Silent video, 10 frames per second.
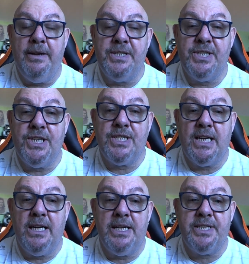she
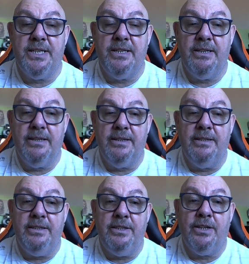said, listen,
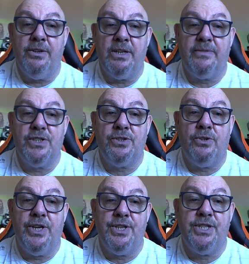you're going to have to
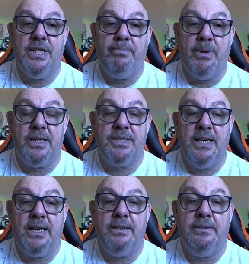sort your shit,
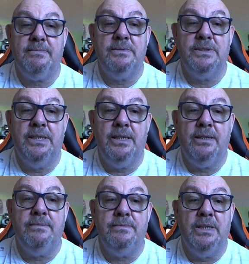Platsy lad, you
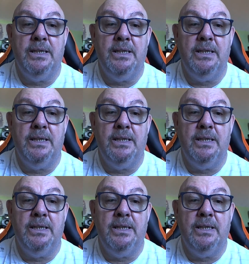know.